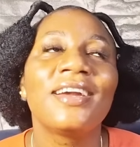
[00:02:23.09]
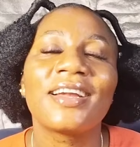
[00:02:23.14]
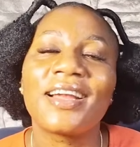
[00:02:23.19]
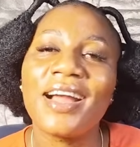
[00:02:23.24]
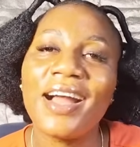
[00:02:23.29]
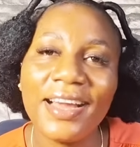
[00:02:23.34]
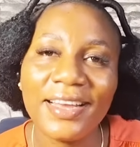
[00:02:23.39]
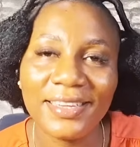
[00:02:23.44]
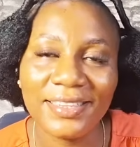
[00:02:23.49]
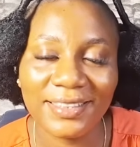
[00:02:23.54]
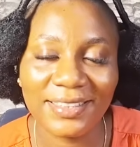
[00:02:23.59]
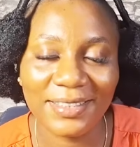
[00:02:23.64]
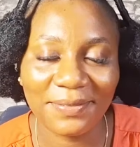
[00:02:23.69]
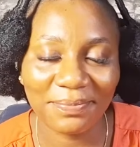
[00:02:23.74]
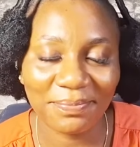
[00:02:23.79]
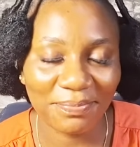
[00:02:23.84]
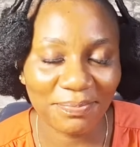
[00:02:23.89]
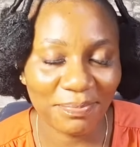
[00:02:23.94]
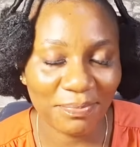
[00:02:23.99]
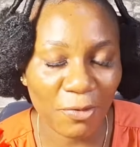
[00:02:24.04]
Guys,
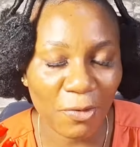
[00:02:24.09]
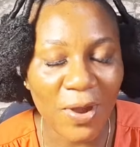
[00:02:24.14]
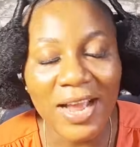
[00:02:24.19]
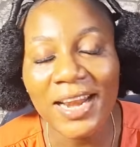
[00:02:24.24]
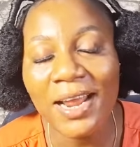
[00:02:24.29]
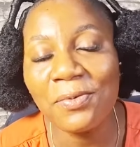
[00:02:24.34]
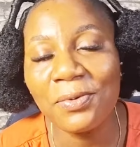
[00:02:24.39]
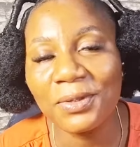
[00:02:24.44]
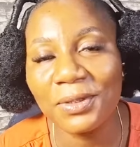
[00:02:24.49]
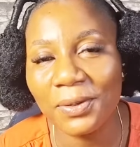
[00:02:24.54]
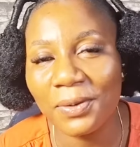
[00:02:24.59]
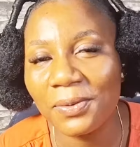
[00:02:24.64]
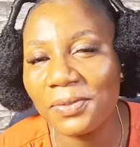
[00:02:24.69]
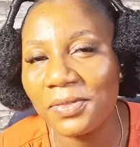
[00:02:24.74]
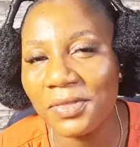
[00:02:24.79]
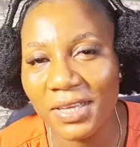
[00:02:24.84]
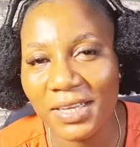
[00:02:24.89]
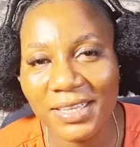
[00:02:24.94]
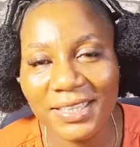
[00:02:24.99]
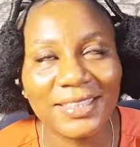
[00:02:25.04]
while I was
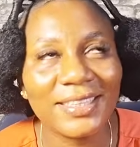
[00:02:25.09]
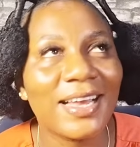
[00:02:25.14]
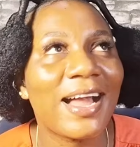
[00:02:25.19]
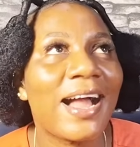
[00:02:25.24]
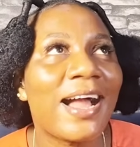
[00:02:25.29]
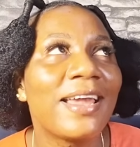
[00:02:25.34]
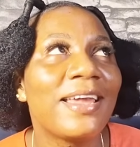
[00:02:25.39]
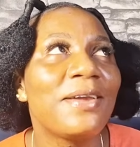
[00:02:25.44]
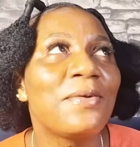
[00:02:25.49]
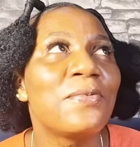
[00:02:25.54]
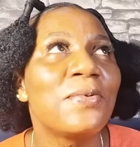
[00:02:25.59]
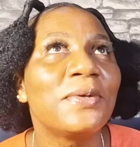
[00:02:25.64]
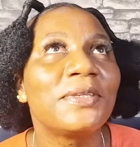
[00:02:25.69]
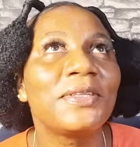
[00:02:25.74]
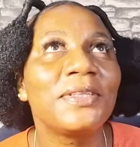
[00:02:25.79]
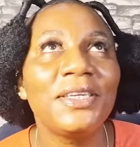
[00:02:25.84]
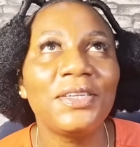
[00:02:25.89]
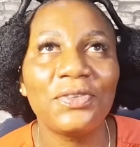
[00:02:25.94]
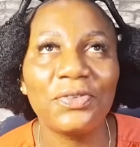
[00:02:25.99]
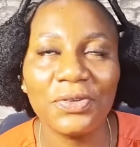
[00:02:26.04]
on this, I
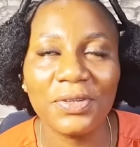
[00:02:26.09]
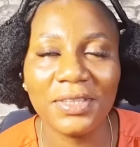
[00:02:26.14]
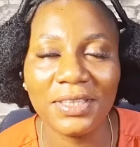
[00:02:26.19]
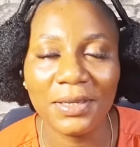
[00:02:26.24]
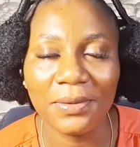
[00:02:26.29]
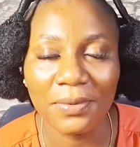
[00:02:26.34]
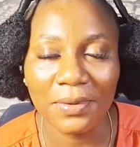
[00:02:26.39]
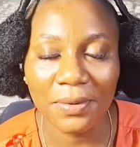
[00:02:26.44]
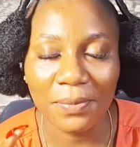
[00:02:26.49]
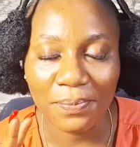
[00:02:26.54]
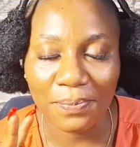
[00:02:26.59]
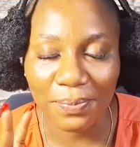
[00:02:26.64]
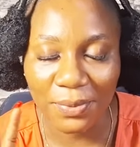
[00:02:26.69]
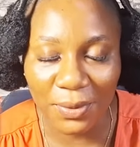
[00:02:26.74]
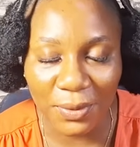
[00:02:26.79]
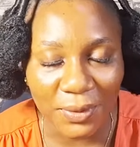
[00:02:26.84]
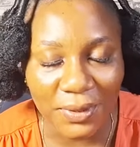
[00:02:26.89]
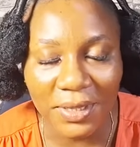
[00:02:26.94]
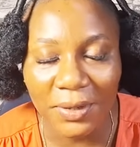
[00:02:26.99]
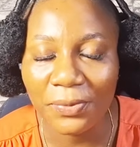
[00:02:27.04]
was literally
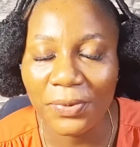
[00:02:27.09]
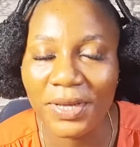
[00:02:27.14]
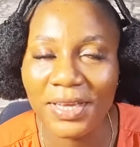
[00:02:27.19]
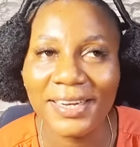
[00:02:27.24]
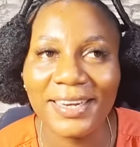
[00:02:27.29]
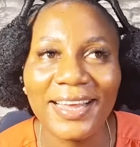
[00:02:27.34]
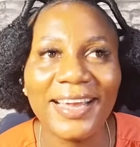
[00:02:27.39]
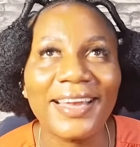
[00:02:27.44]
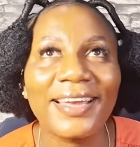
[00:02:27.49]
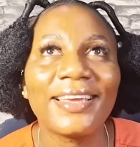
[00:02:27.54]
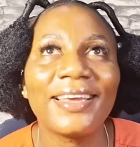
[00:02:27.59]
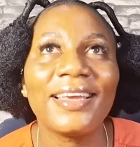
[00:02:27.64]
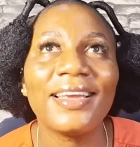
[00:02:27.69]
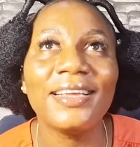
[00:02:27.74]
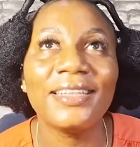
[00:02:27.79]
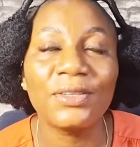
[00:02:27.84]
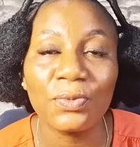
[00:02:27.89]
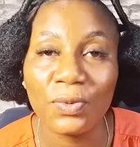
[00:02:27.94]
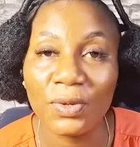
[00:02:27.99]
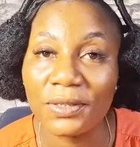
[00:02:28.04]
blown away. Like,
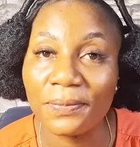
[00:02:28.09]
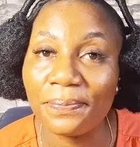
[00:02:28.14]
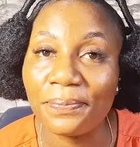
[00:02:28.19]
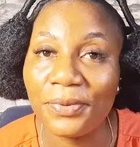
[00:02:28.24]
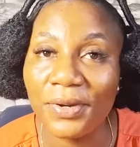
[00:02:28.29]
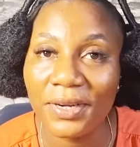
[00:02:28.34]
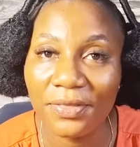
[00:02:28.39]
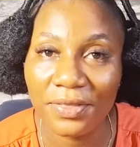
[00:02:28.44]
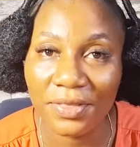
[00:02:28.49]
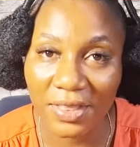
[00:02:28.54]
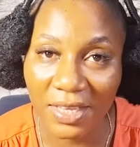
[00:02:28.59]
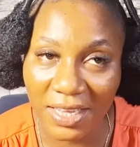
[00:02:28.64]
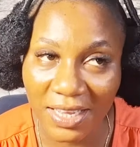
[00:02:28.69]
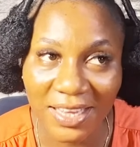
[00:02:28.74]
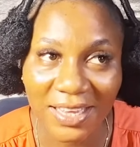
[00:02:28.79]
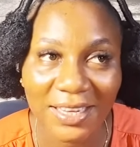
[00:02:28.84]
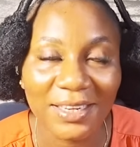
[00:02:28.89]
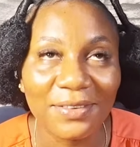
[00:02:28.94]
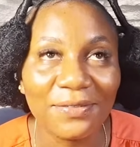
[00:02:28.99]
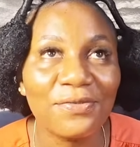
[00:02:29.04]
it was
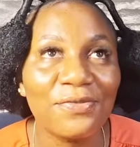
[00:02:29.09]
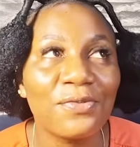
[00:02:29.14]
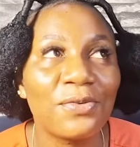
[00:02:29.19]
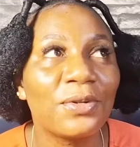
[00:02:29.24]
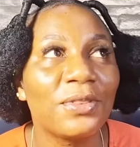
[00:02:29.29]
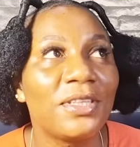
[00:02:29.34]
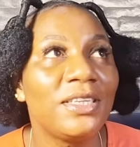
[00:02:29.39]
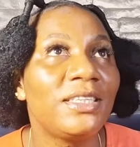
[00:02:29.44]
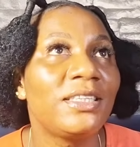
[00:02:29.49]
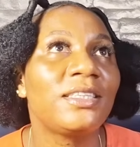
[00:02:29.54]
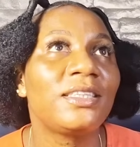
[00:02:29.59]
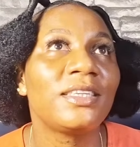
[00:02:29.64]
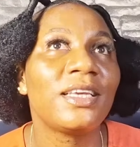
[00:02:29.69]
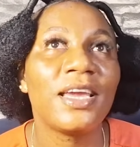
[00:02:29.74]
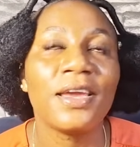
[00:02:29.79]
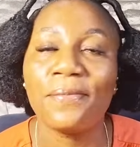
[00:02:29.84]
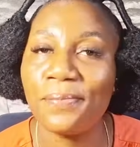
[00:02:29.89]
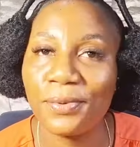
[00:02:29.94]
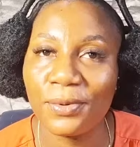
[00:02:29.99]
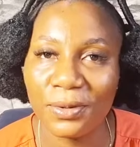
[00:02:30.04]
breathtaking for this
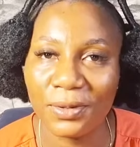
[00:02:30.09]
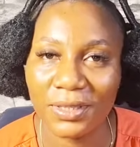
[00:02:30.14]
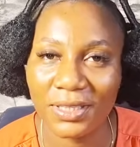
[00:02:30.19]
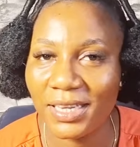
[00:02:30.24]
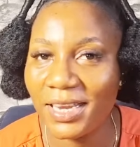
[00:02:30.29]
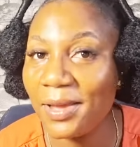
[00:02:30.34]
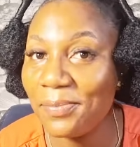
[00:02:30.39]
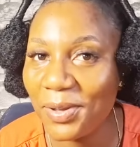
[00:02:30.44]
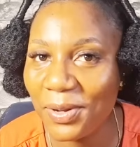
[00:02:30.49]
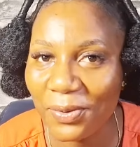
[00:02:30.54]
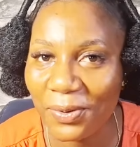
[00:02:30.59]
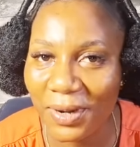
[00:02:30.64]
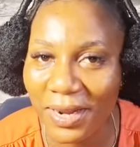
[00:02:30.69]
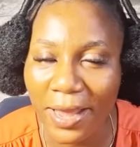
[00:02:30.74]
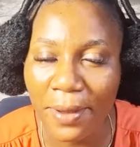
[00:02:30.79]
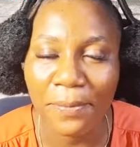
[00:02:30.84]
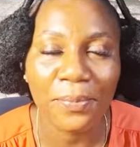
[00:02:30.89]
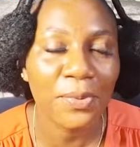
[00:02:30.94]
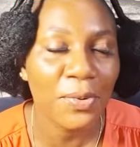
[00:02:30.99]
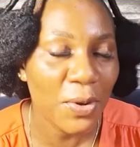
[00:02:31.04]
airport. Let me know,
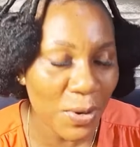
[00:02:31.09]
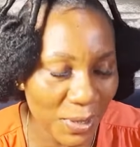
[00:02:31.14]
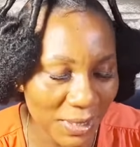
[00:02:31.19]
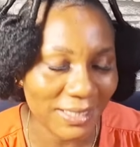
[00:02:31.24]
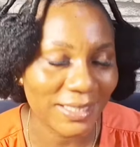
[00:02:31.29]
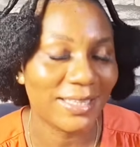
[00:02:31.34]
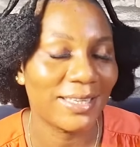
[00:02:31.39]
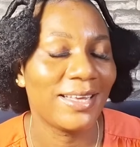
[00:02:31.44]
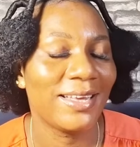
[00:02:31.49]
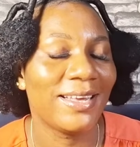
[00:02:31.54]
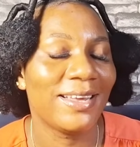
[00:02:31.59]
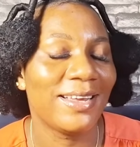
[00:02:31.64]
like, but